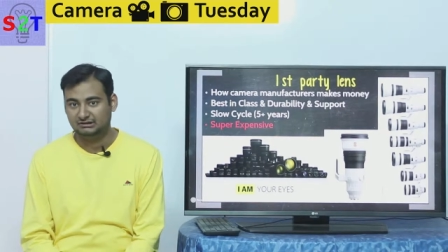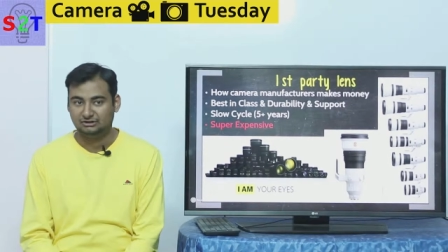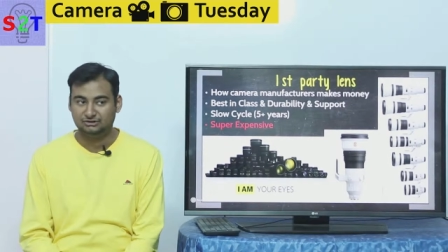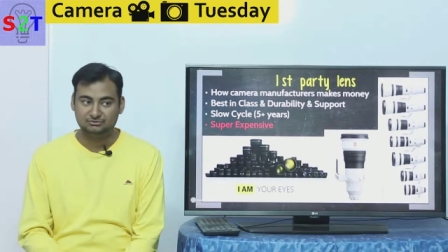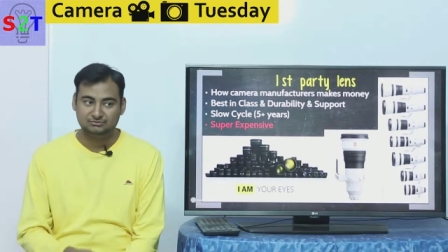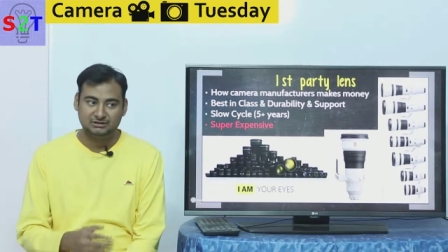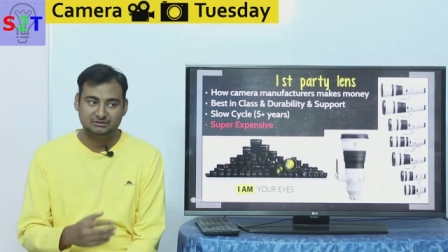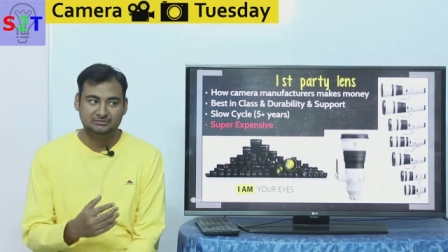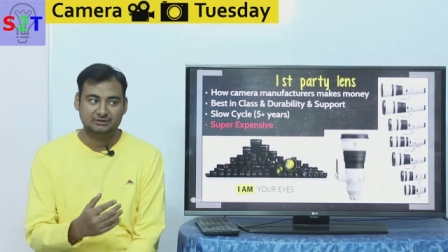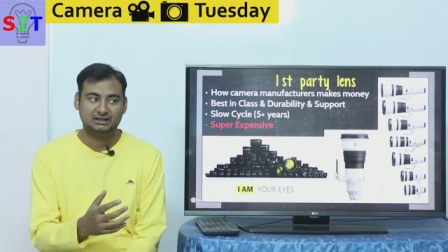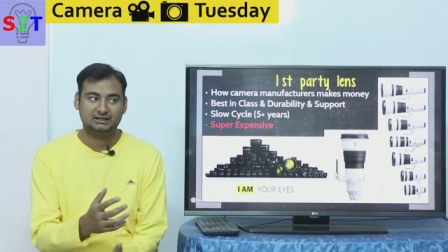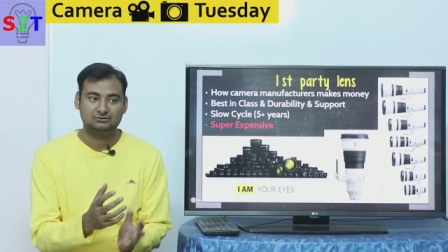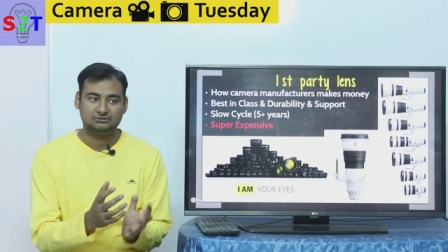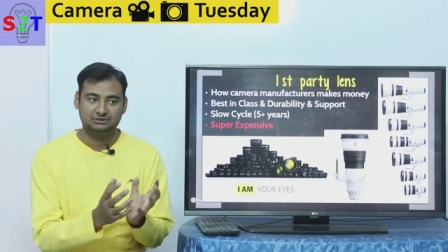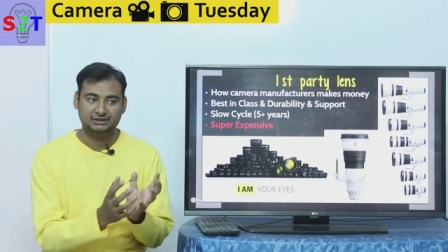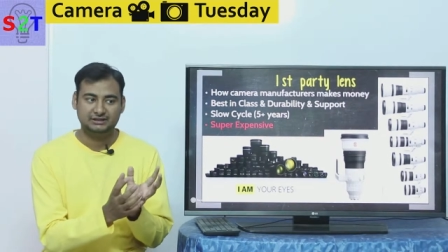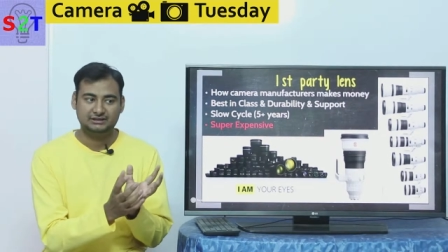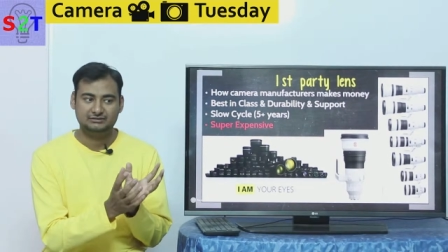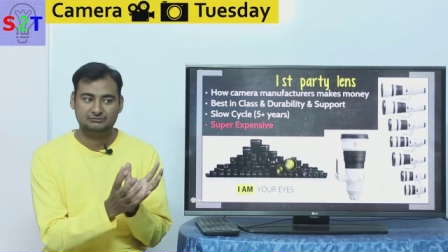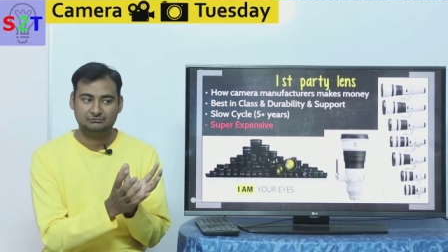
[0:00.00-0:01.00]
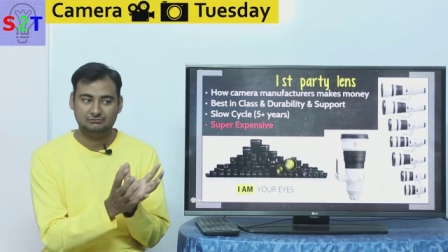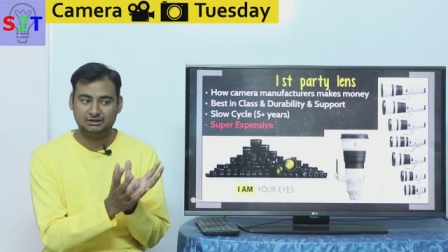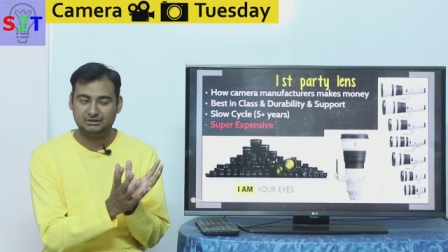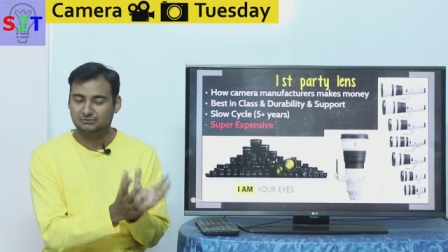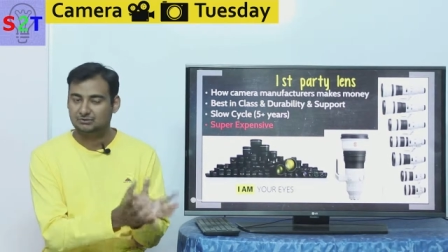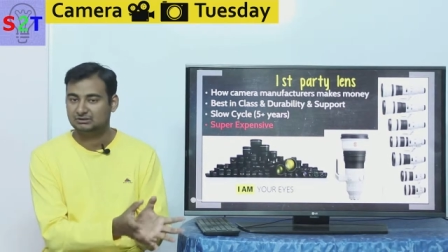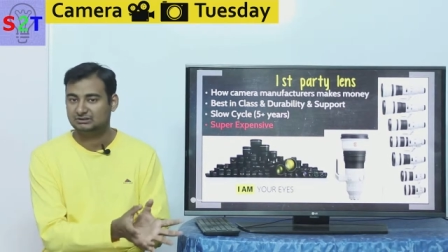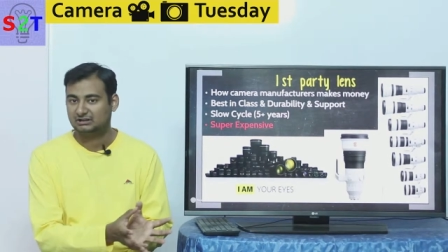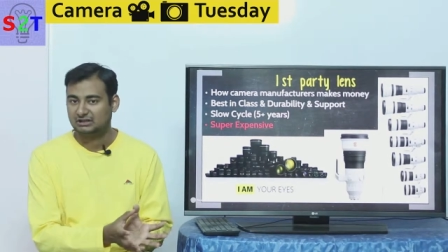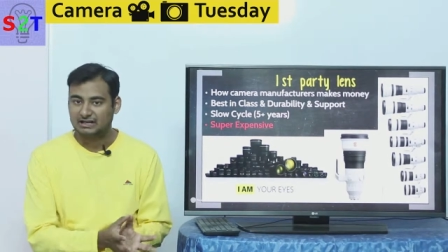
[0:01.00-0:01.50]
Now, you might be like, okay, what
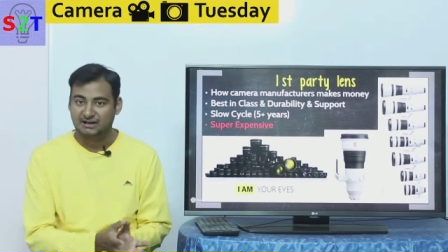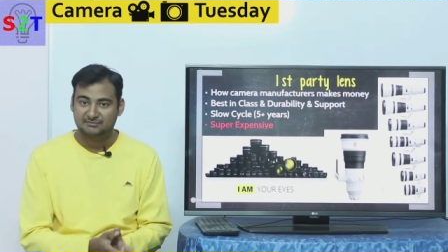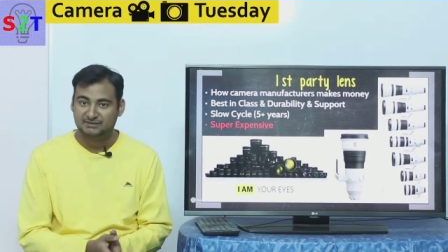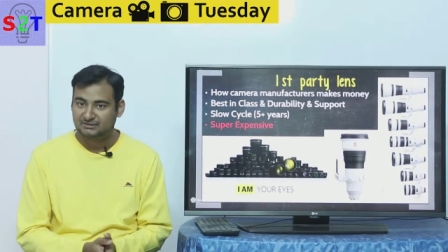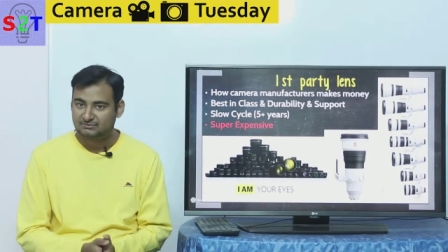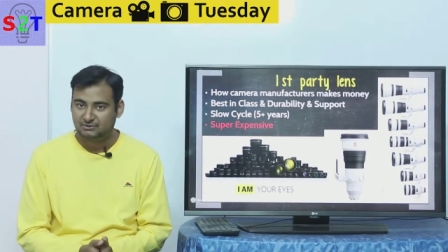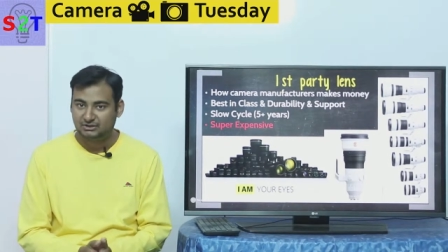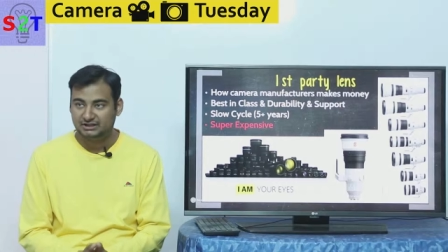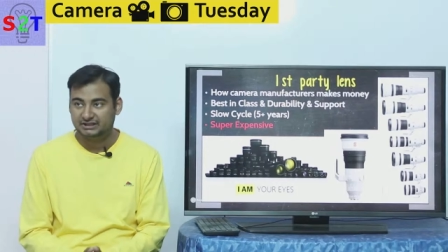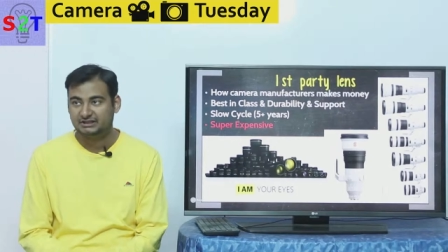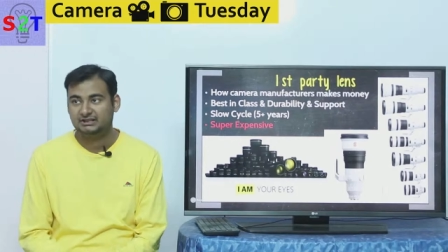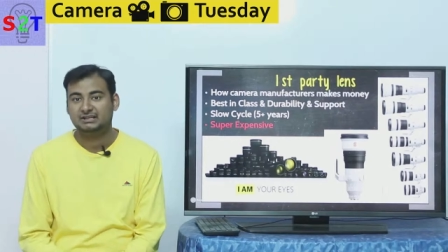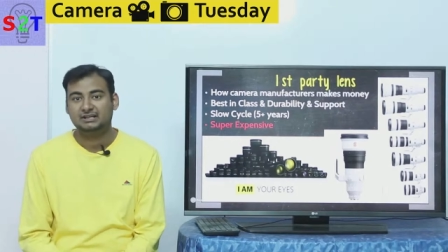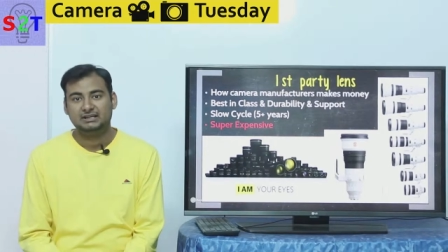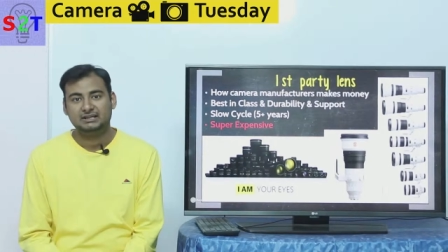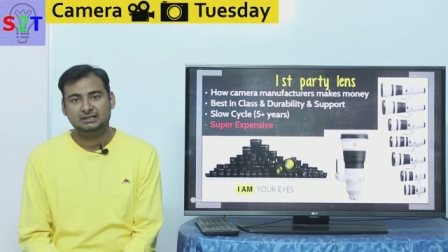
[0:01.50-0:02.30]
about the camera body?